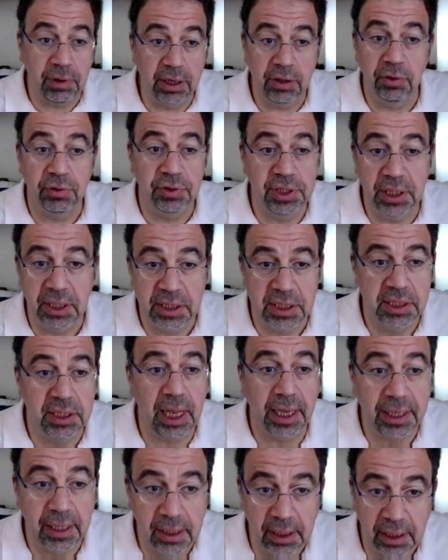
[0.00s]
I don't think it's
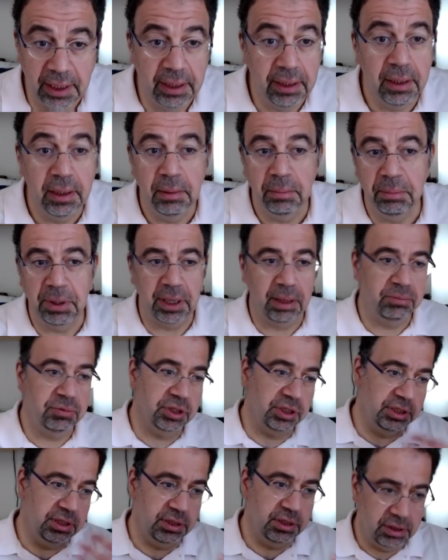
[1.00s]
likely, but I'm
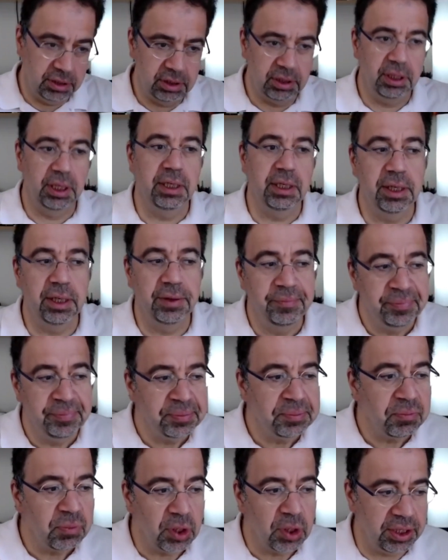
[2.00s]
just in the
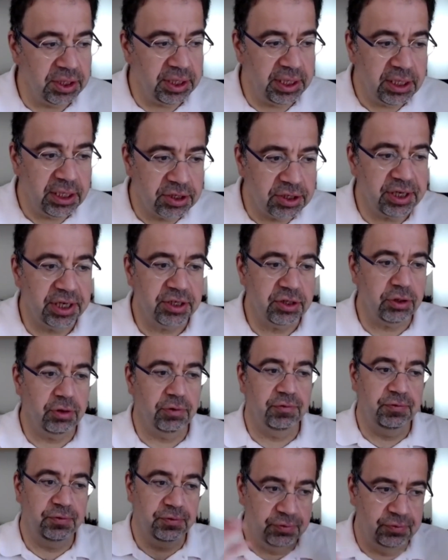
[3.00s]
interest of